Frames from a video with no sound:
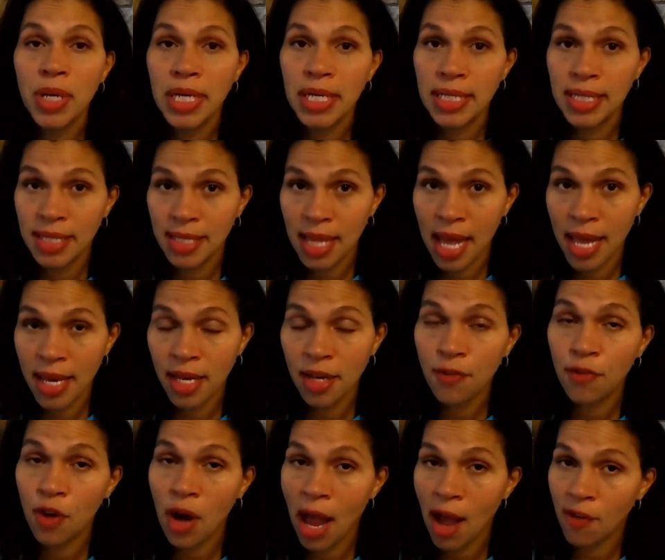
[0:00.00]
we
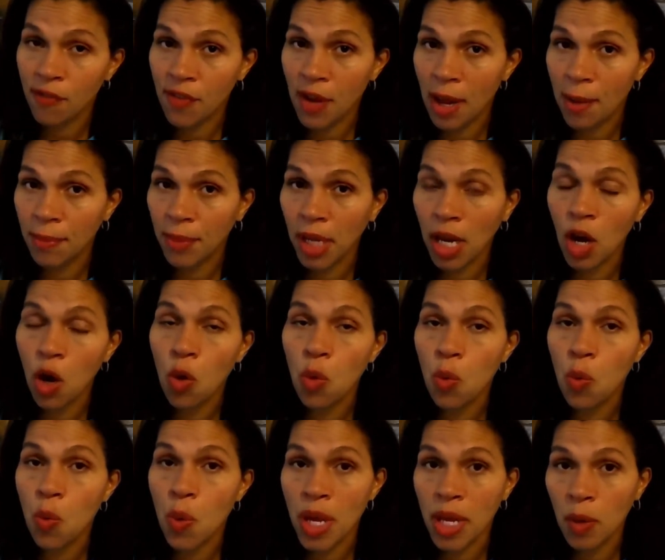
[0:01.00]
decided for our family,
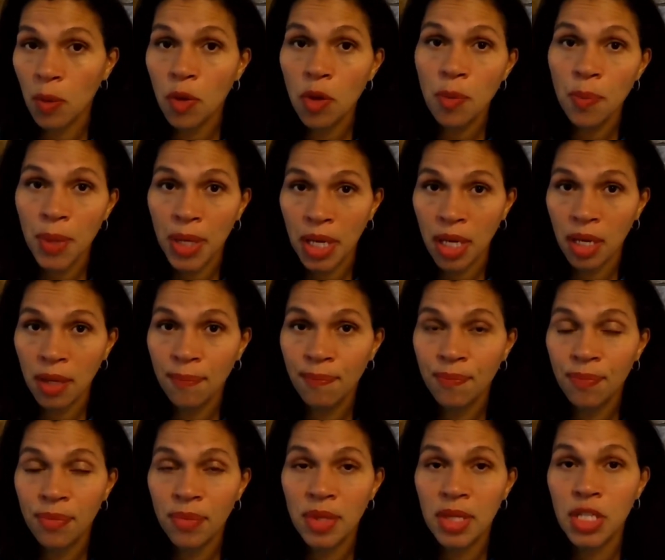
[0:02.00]
we will be
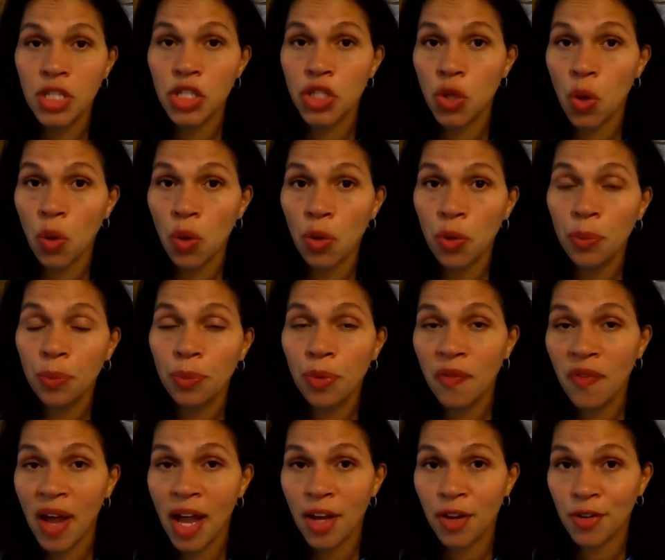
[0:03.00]
the sole
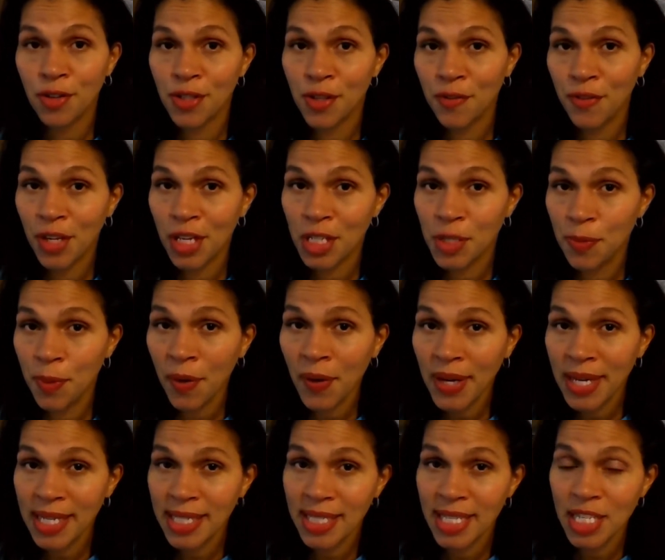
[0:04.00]
providers of the
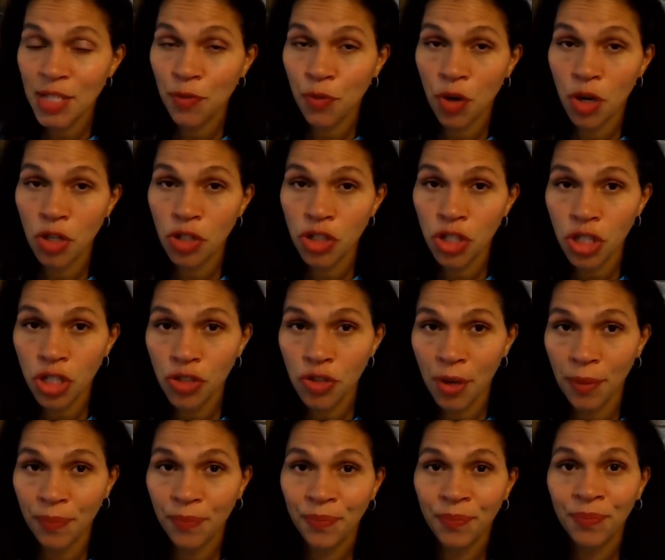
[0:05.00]
experiences for our
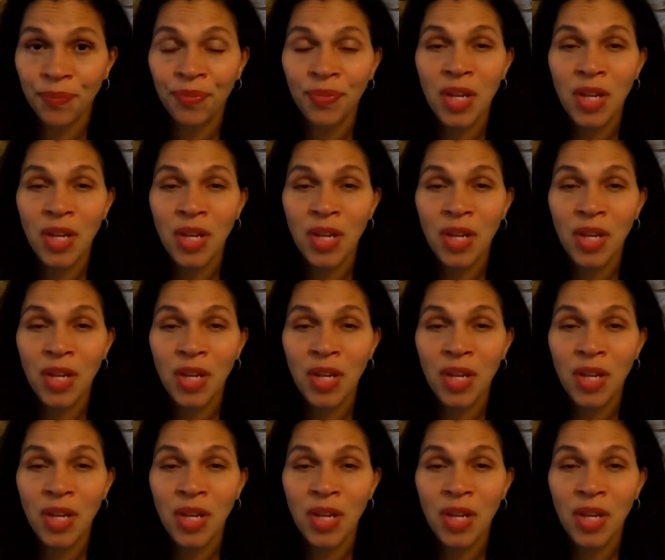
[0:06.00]
children.